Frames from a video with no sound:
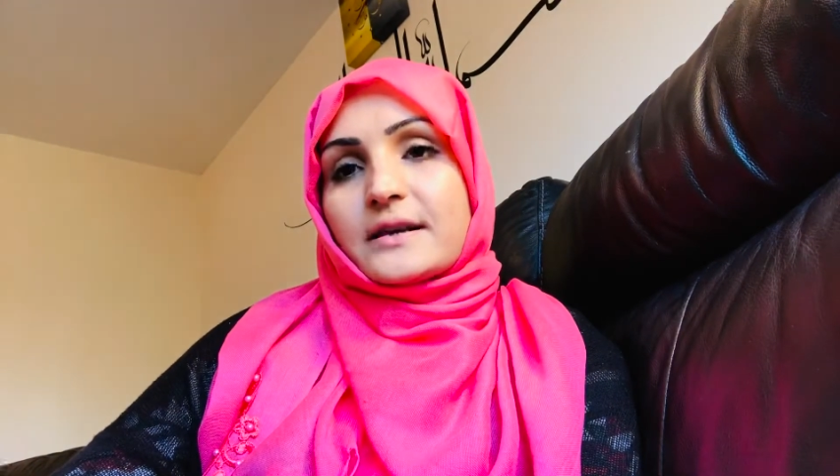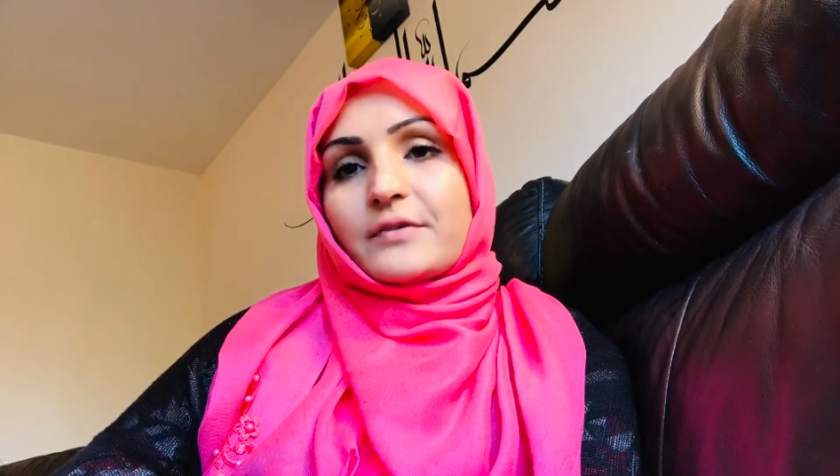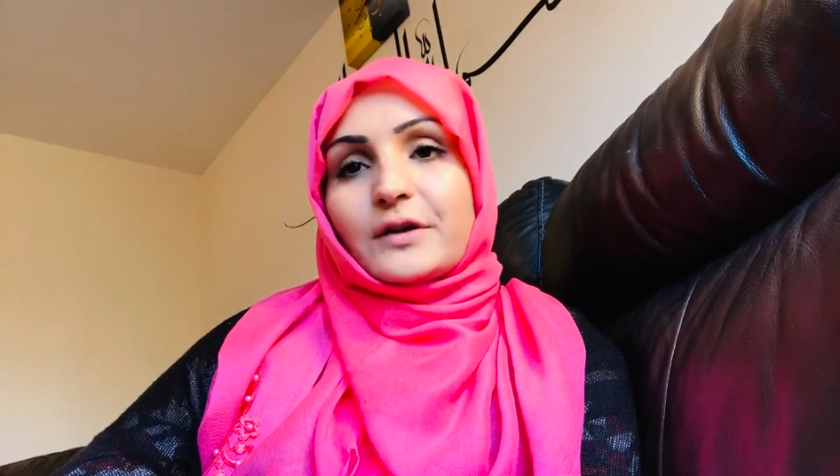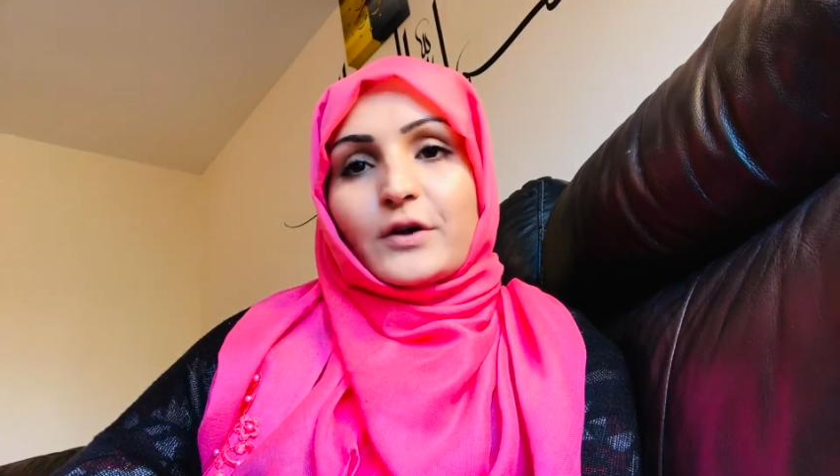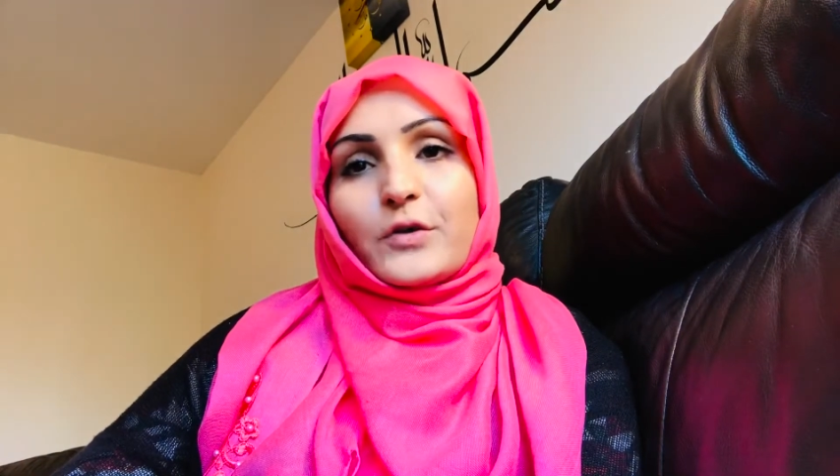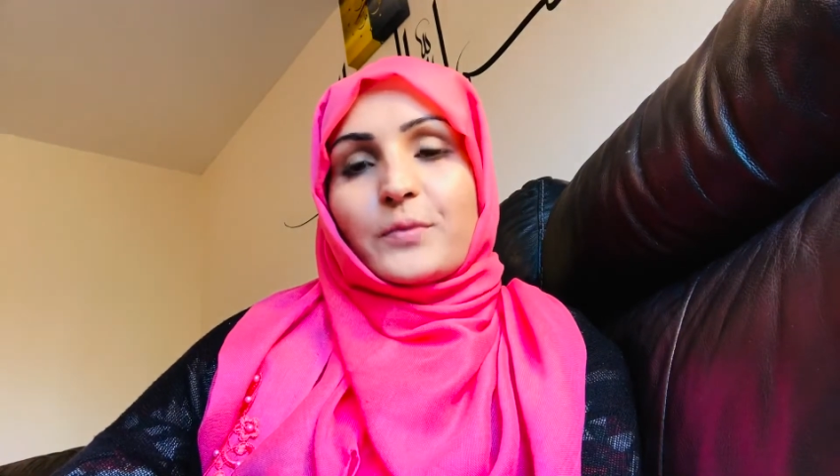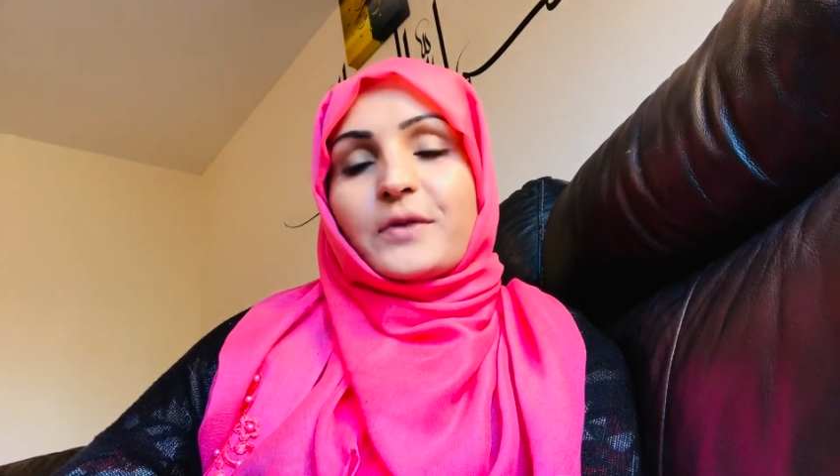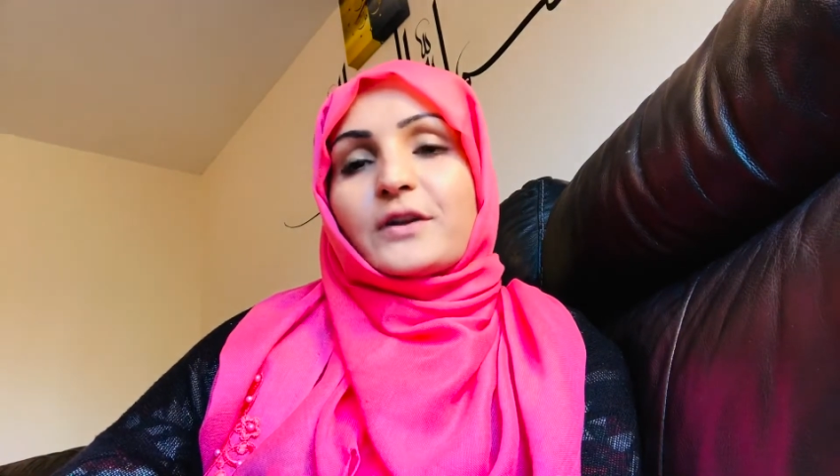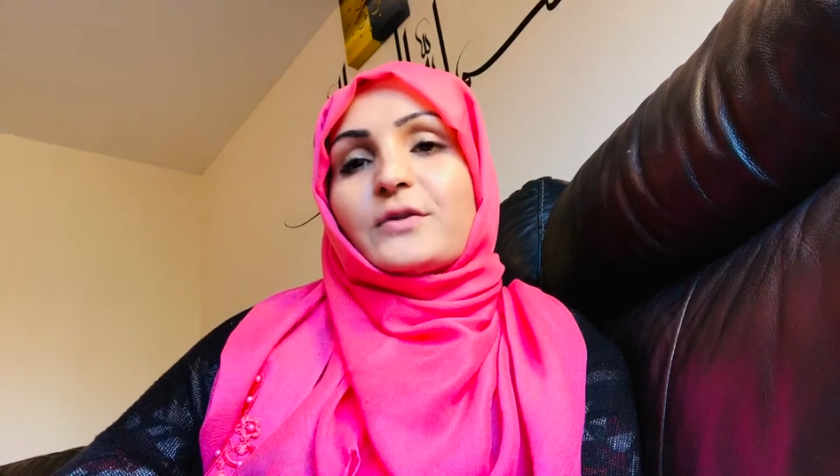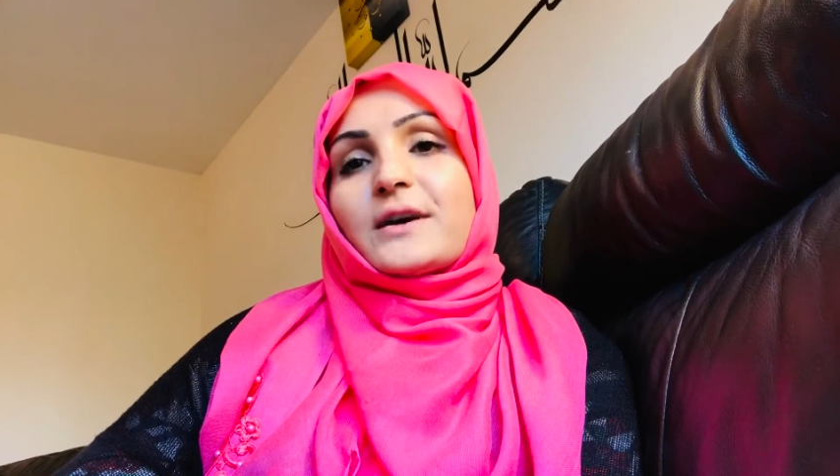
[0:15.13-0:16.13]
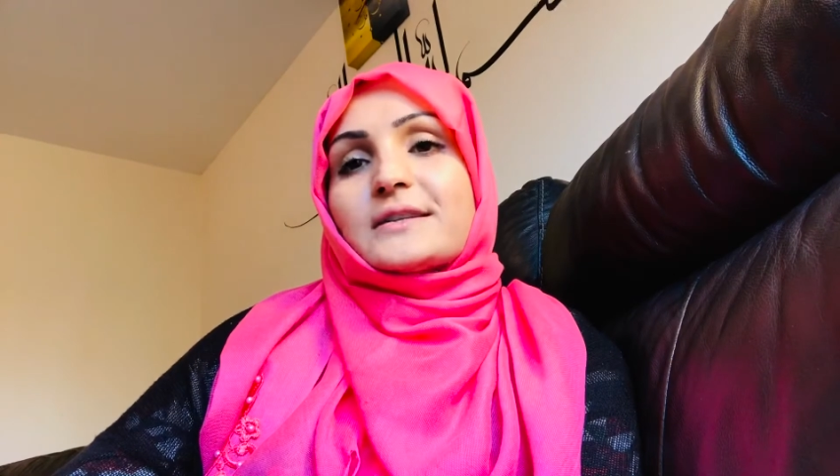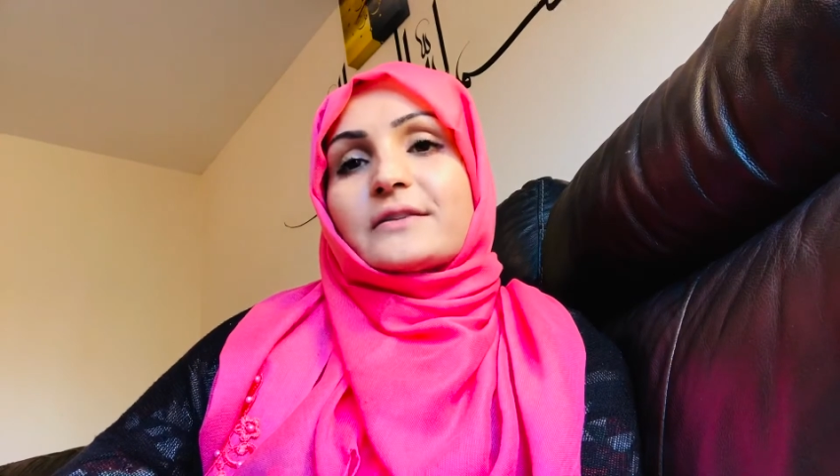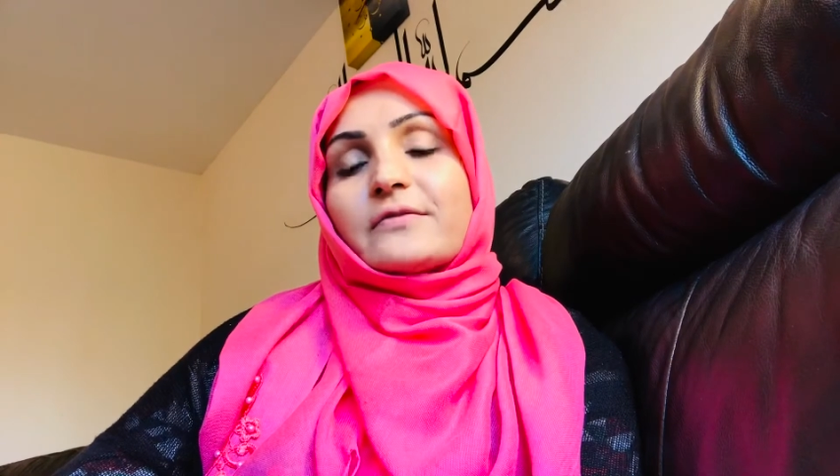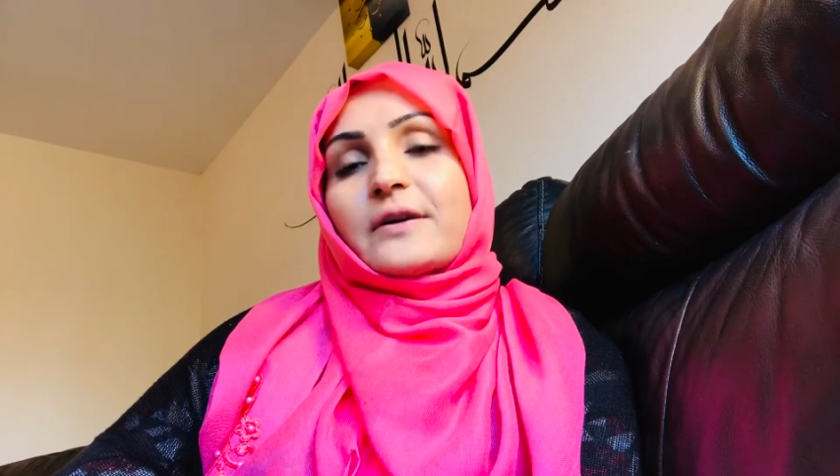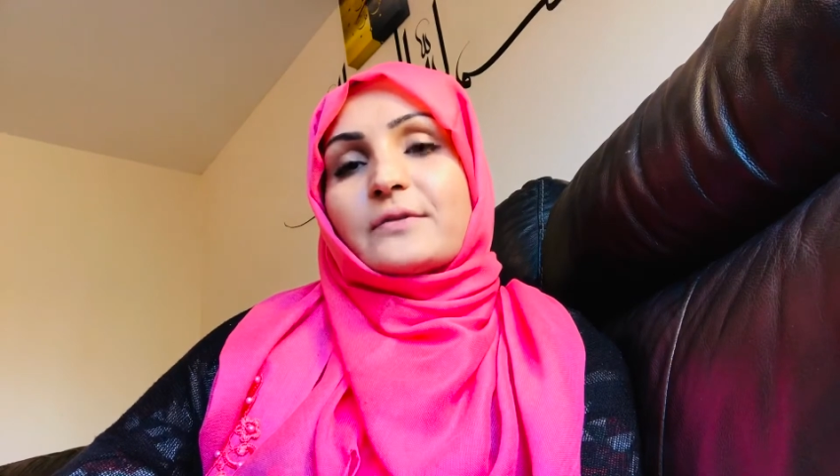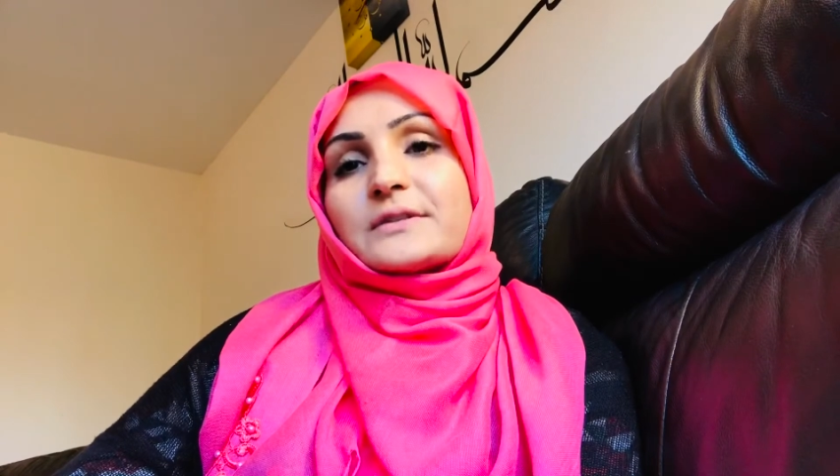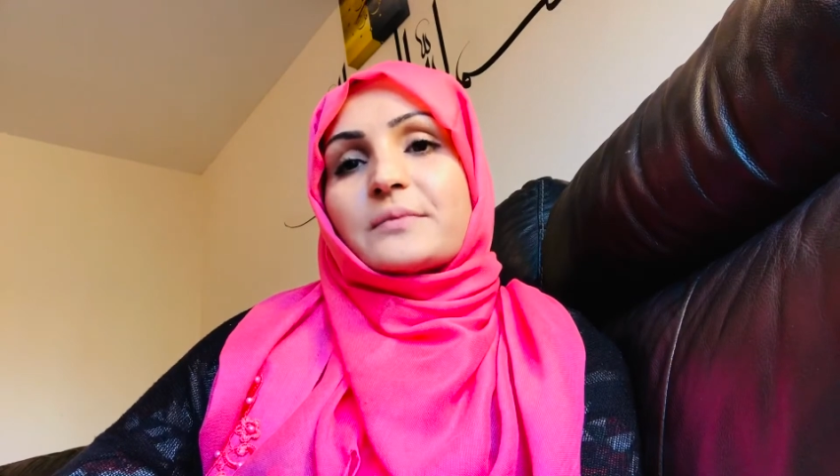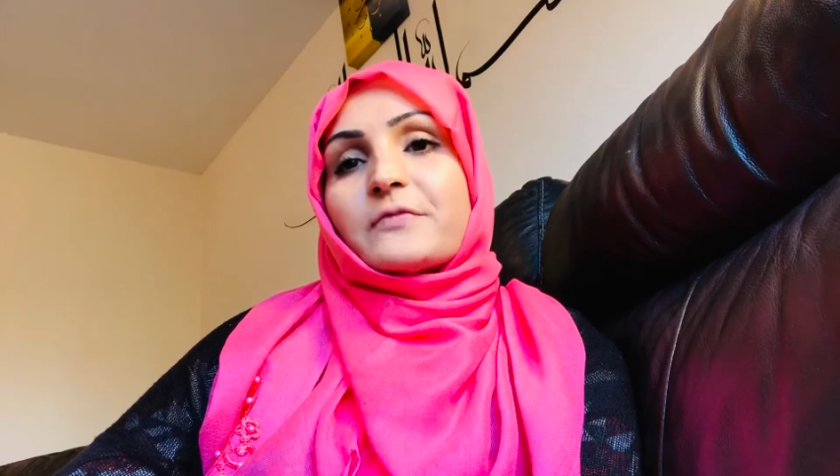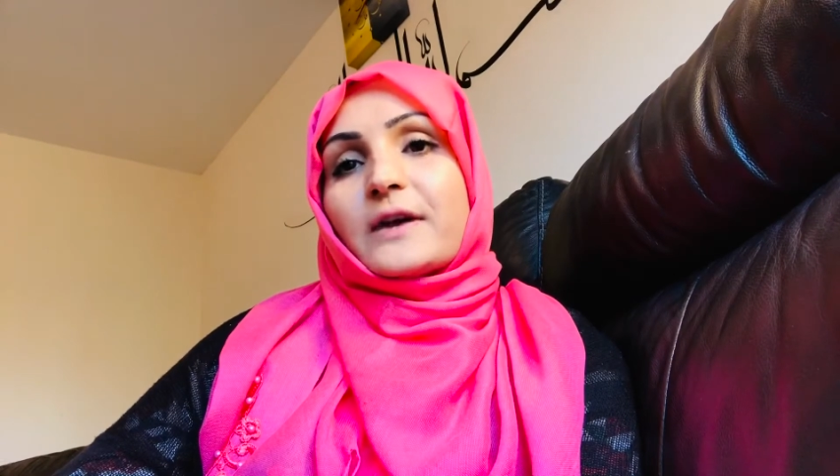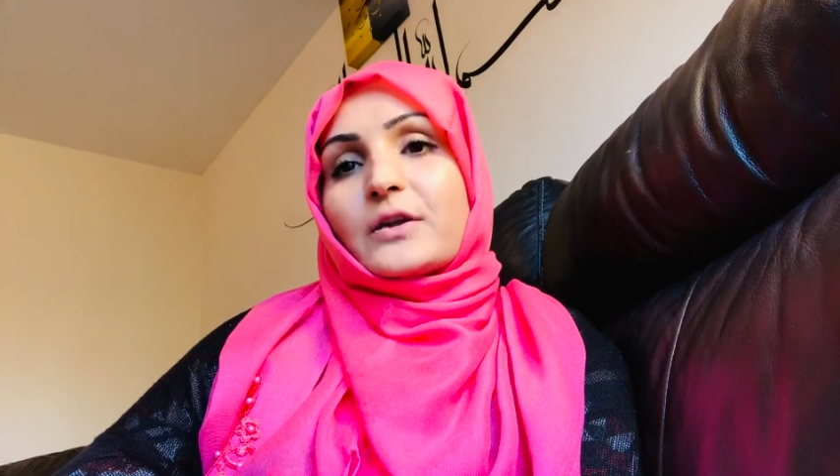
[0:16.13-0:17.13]
and I really hope that you guys have found
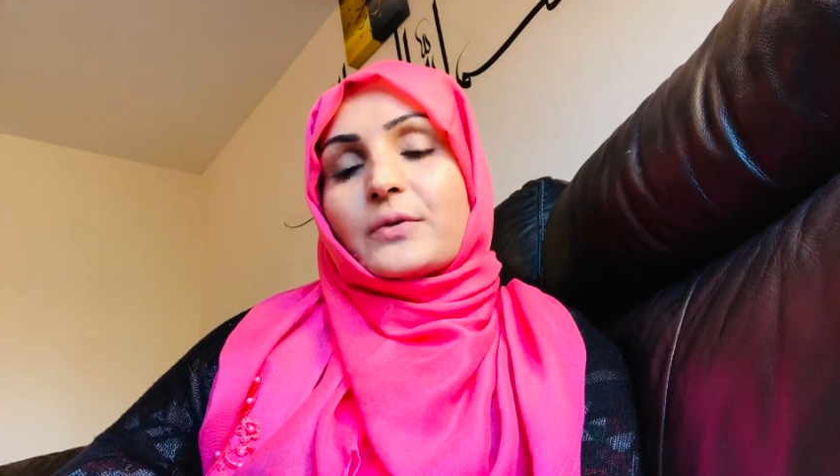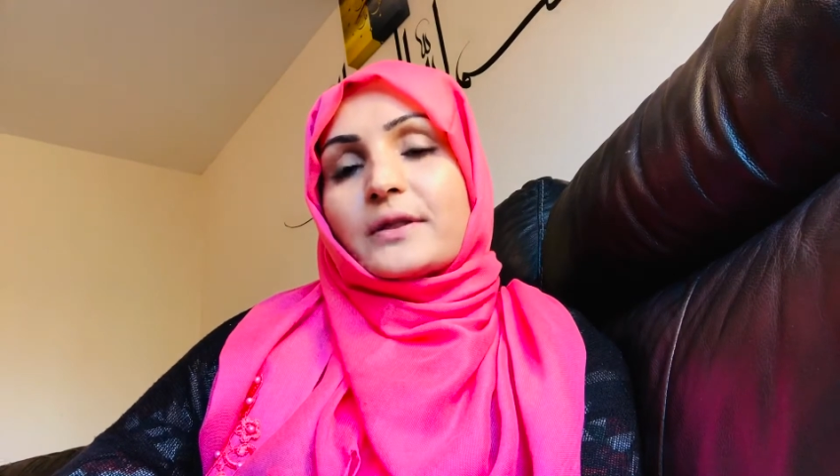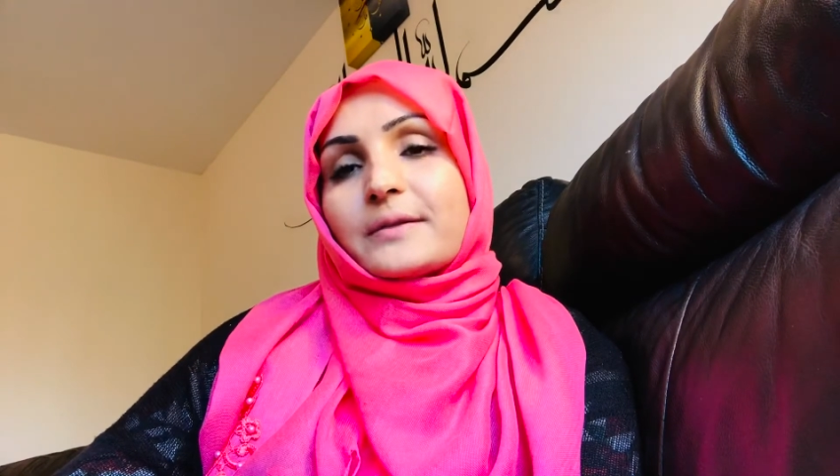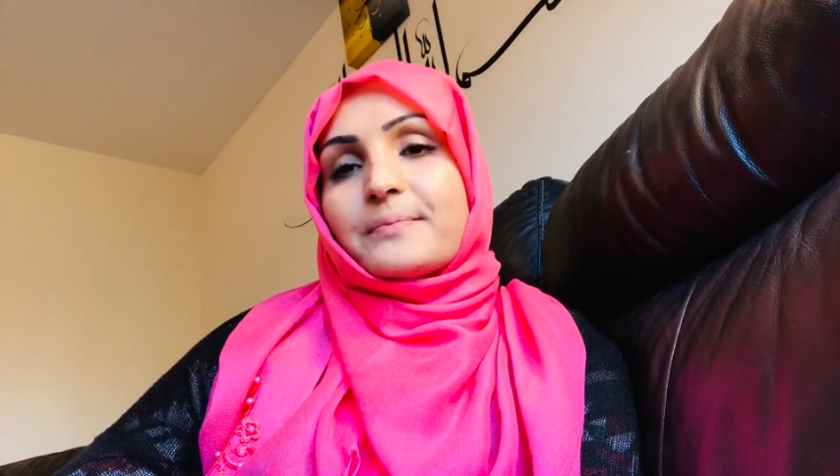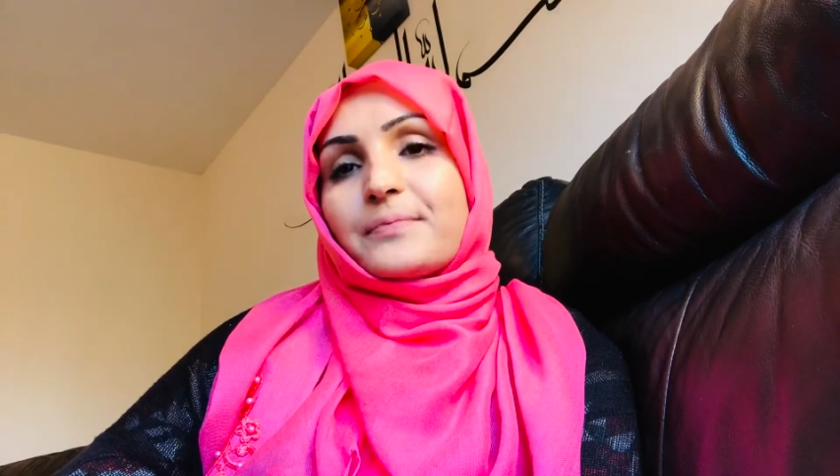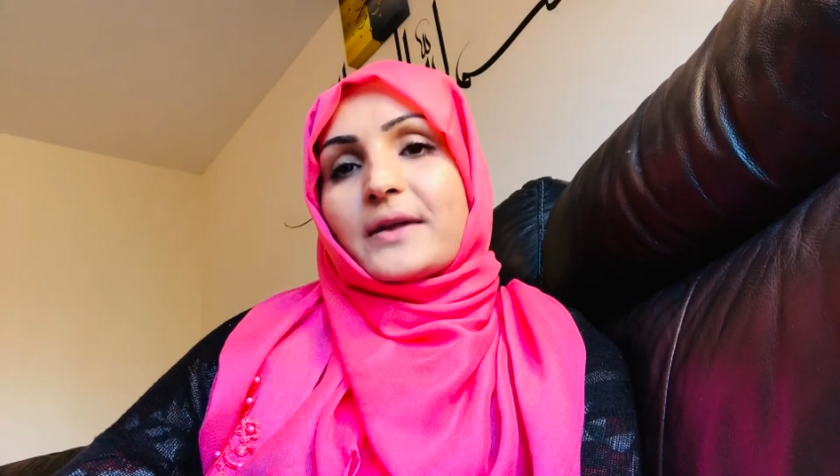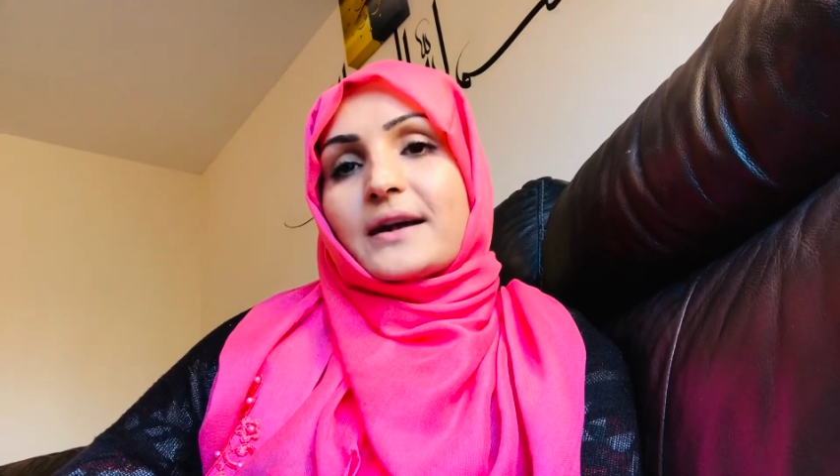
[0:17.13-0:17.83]
some value in them